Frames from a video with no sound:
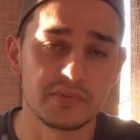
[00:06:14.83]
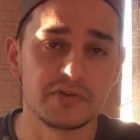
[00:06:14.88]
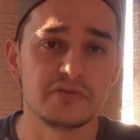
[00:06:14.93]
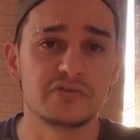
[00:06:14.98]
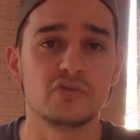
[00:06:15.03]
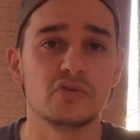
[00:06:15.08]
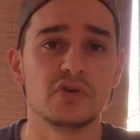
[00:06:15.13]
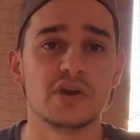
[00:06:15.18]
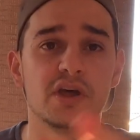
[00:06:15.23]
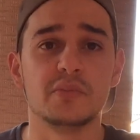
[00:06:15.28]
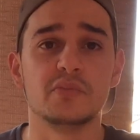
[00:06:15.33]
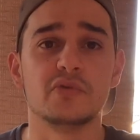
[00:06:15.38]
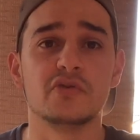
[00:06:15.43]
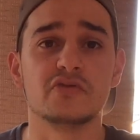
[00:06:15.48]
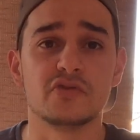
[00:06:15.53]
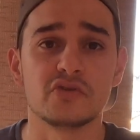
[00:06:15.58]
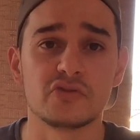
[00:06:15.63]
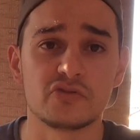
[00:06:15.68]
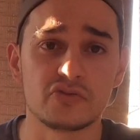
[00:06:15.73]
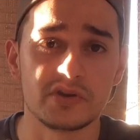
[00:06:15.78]
before they
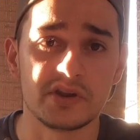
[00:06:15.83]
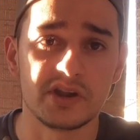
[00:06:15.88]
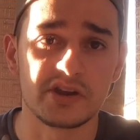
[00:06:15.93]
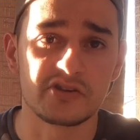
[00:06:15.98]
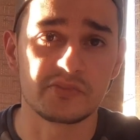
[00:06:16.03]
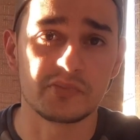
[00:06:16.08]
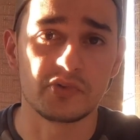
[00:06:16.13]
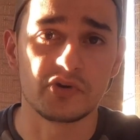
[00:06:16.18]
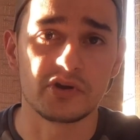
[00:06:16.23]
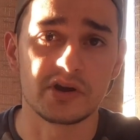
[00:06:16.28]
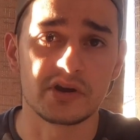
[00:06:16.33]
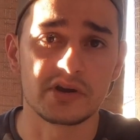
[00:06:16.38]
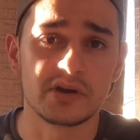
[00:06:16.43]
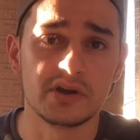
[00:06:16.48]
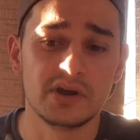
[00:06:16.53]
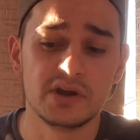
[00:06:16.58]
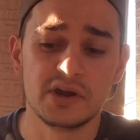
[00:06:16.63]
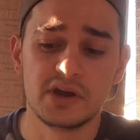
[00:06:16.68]
move on to the next product.